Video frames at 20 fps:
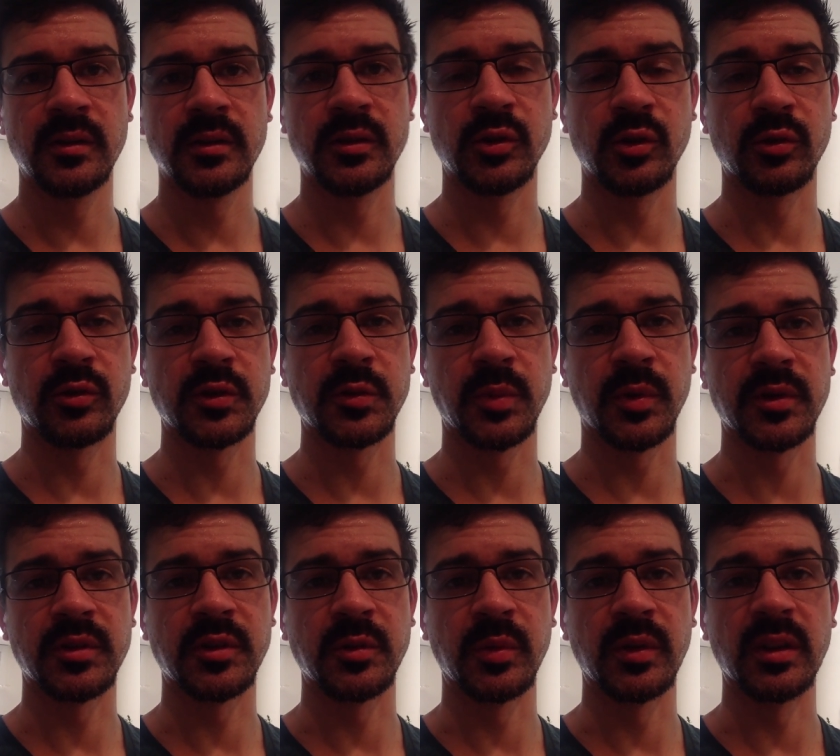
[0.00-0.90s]
It's your
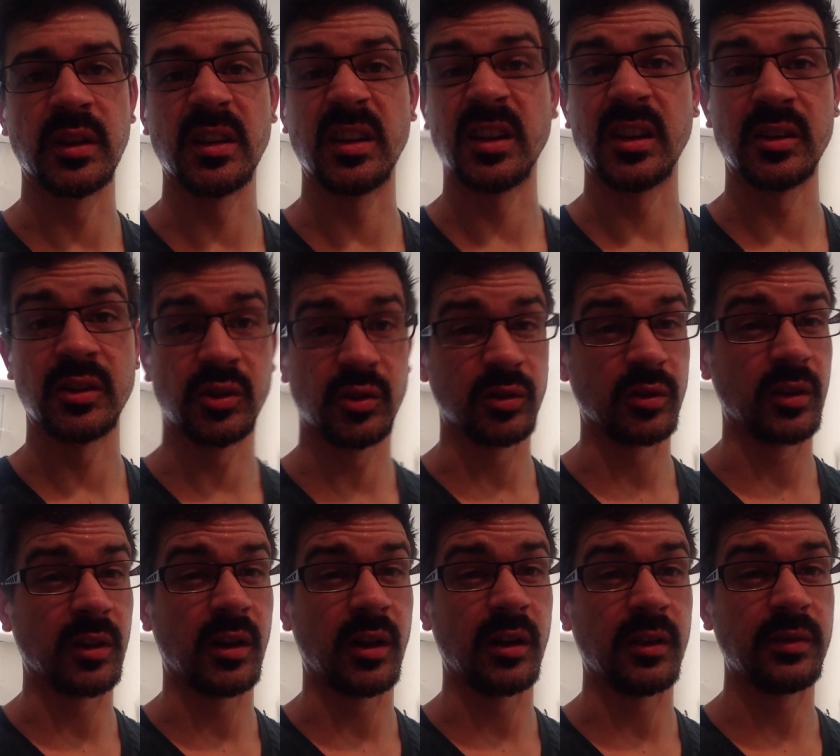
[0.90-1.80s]
responsibility. It's
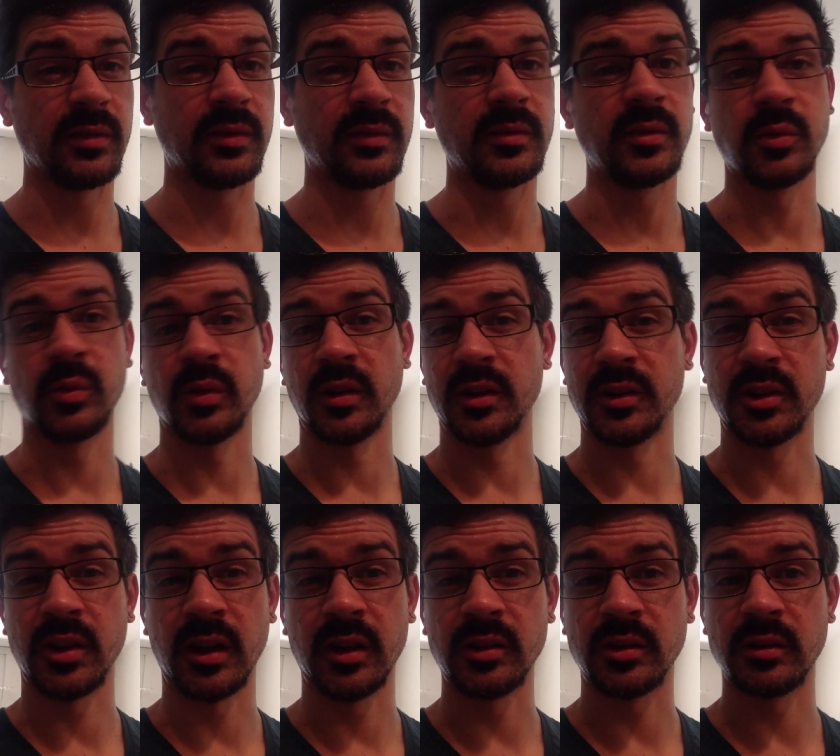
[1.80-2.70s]
your life. You want to
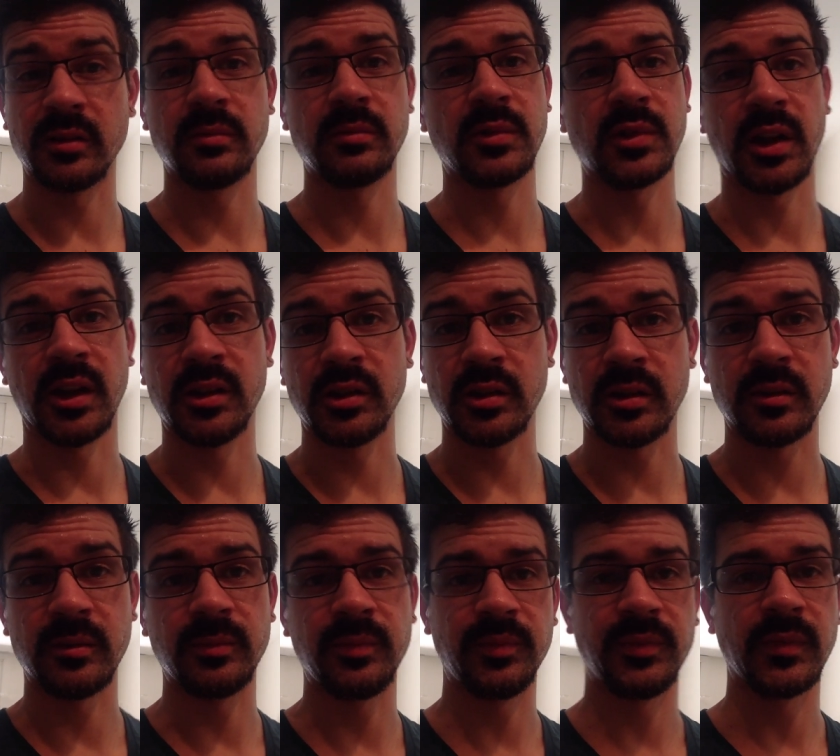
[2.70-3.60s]
change it, change
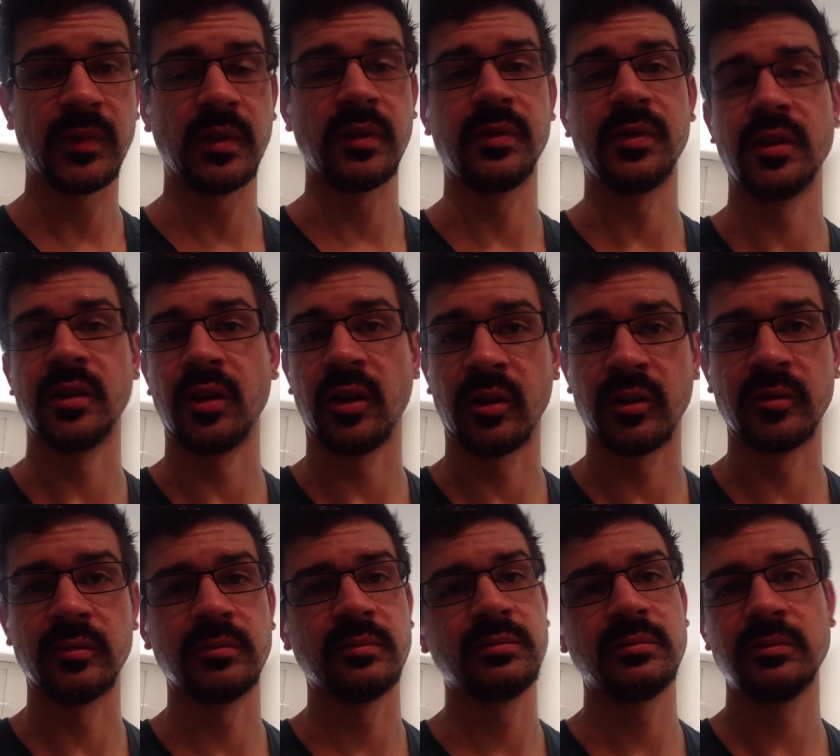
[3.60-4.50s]
it. If you
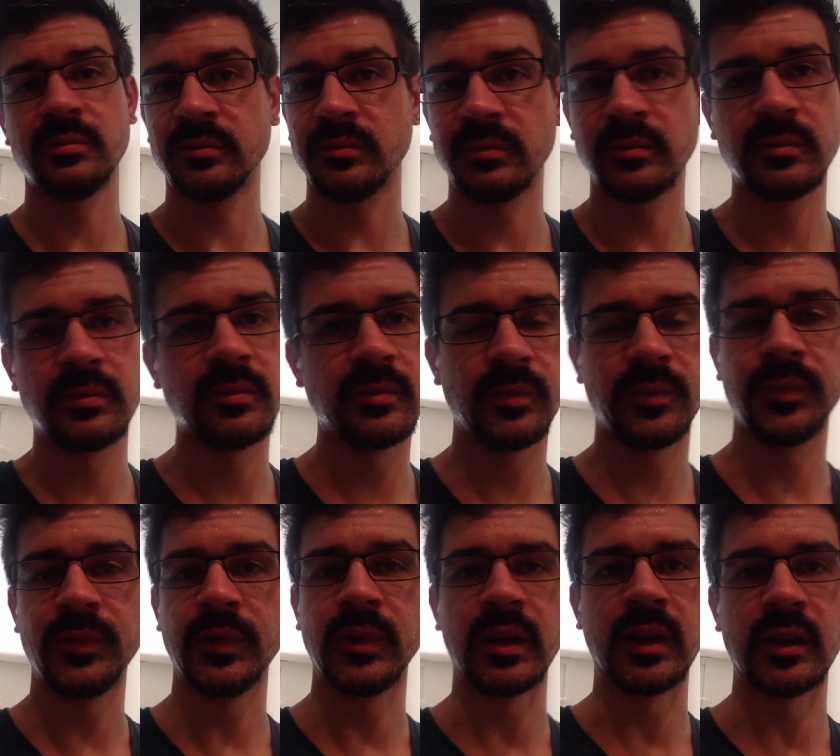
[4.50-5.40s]
don't,
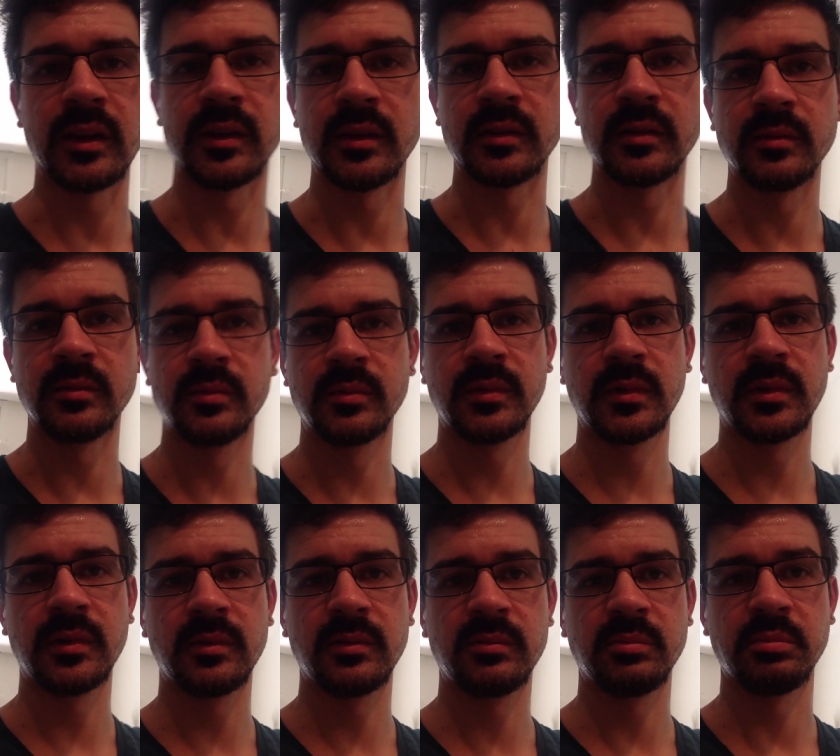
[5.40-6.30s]
you're going to
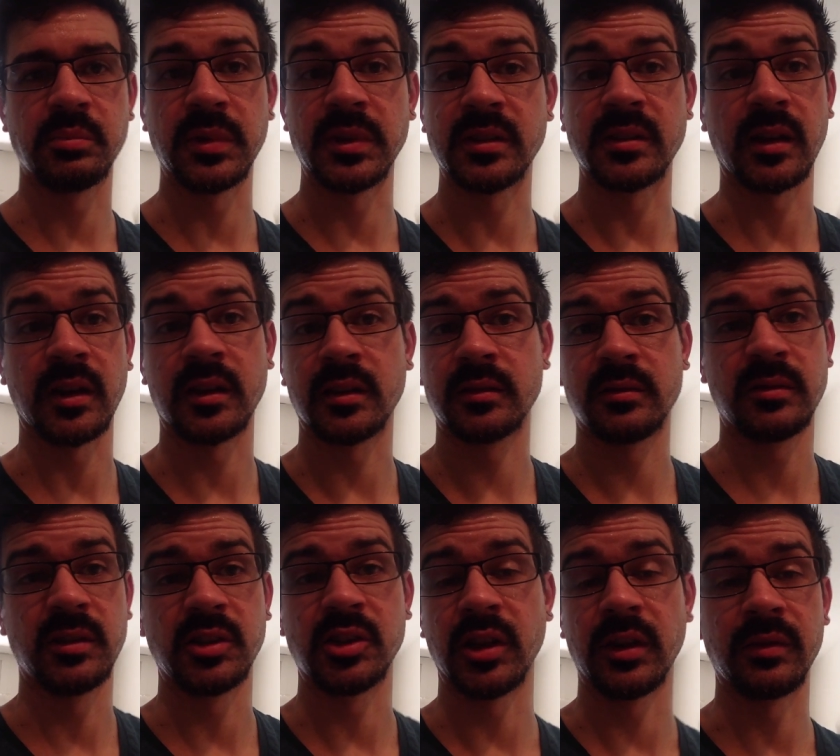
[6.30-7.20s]
be stuck
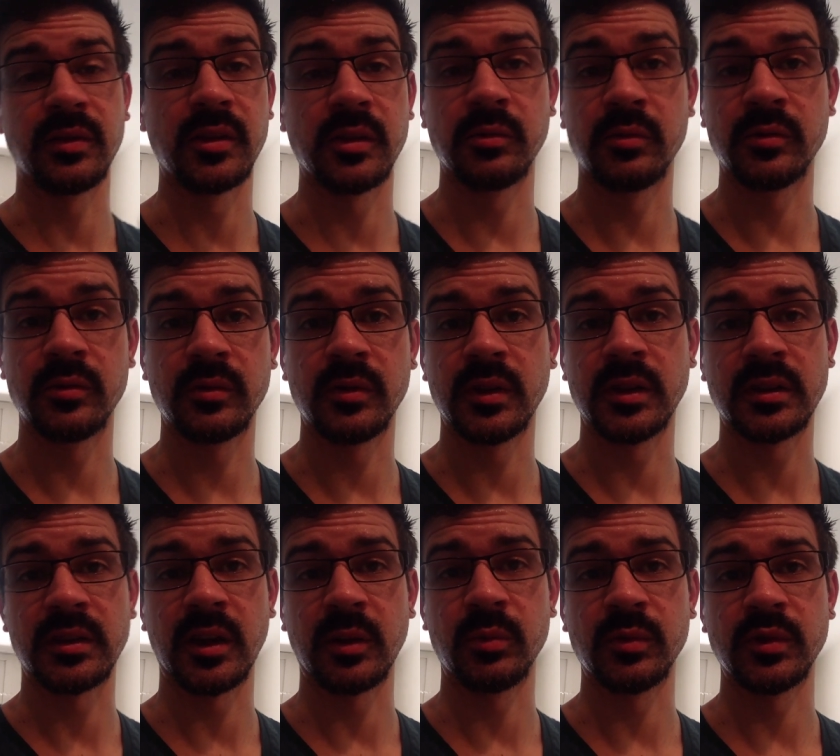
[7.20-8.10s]
achieving the
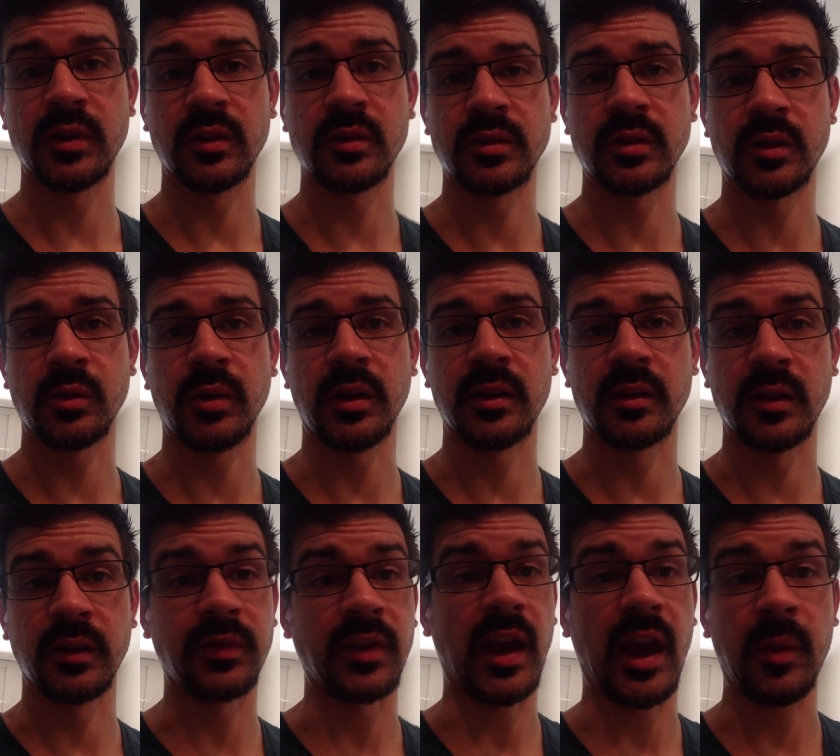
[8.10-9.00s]
same results that you are.
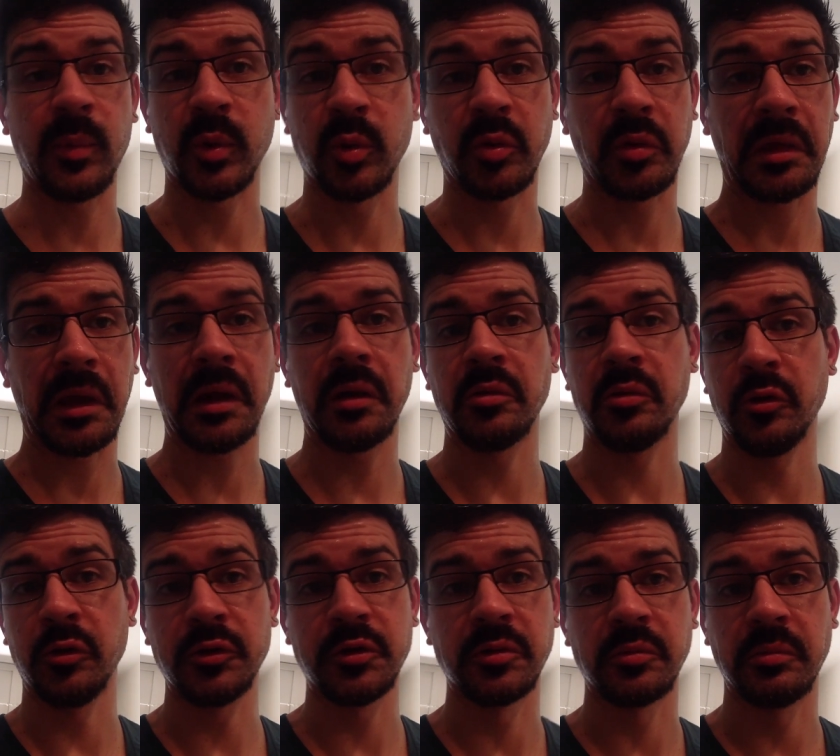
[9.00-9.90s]
If you're happy with that,
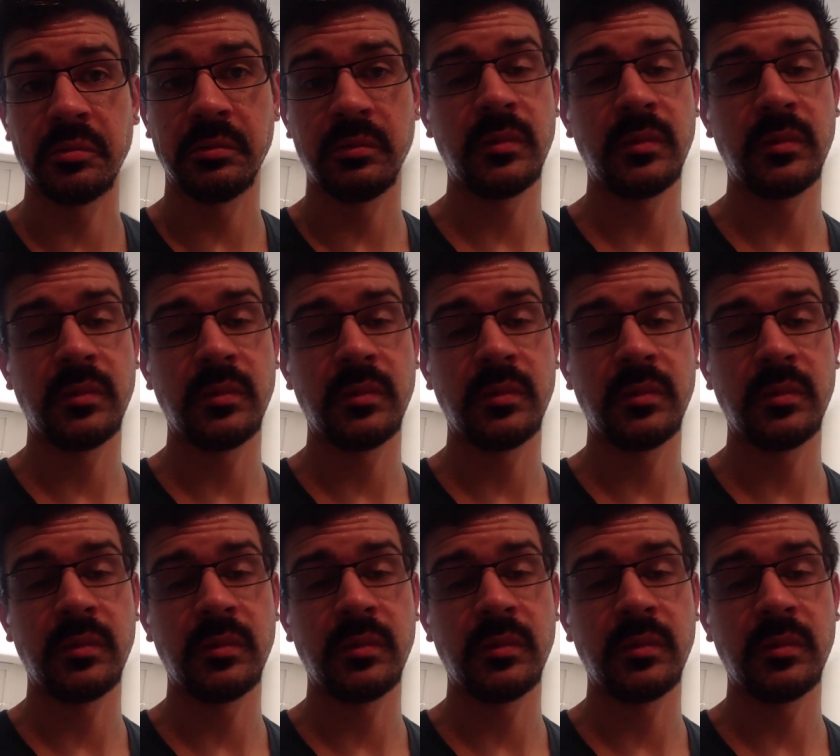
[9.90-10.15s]
awesome.